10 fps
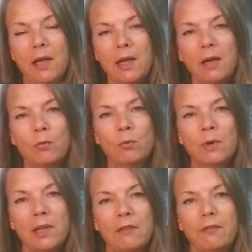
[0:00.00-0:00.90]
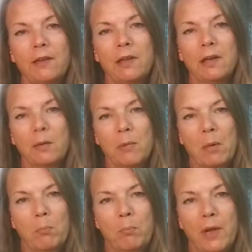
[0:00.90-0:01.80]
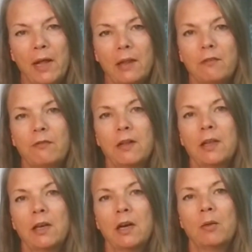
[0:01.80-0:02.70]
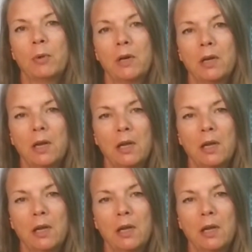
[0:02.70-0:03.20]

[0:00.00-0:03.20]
and really feeling like my belly filling up and